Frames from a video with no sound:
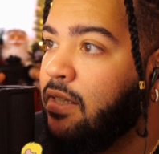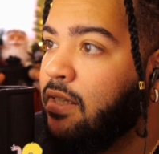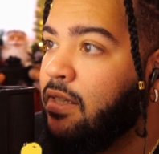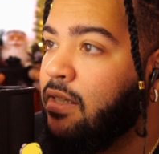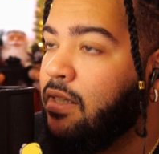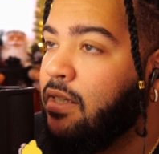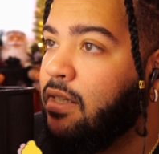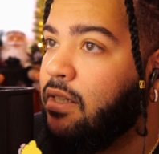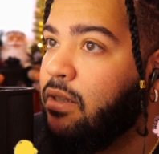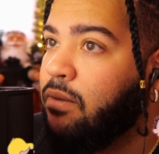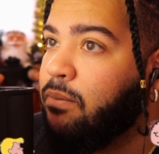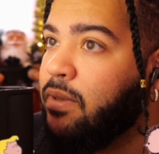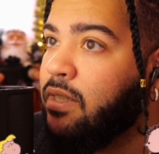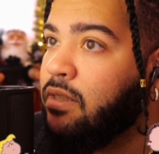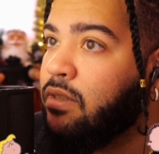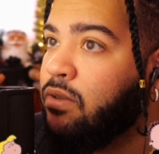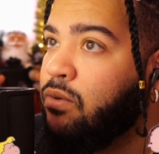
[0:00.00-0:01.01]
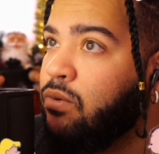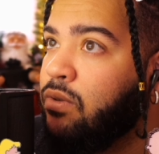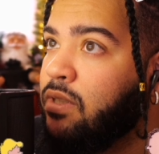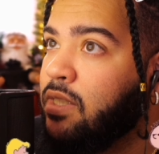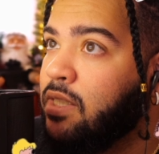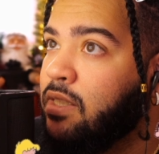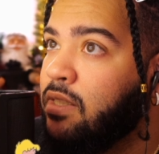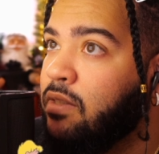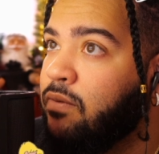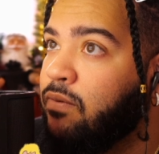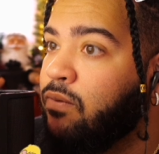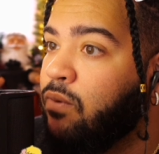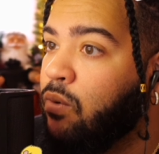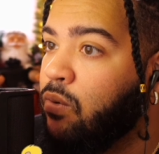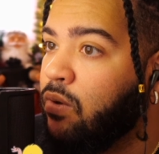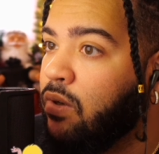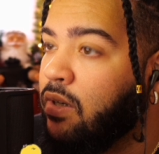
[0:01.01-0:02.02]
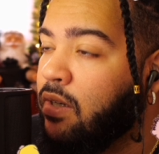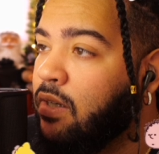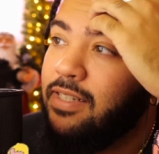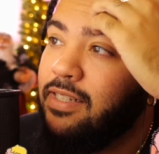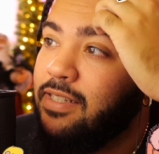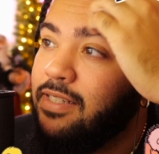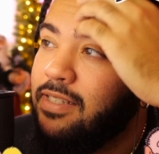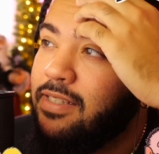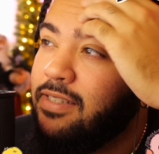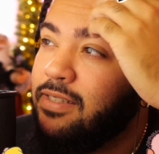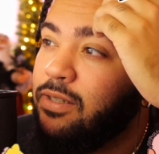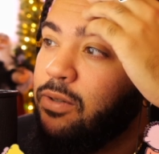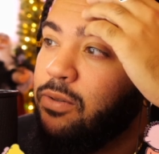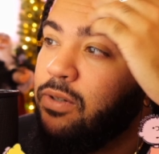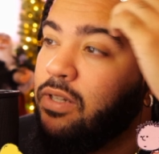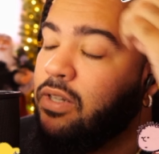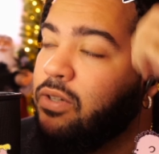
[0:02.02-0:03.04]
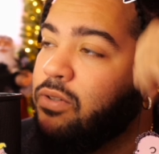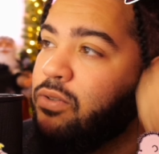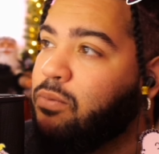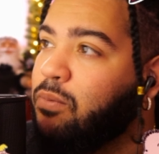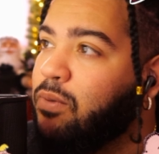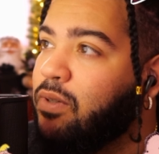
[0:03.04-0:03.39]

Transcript: he gonna be at 264. So close, bro.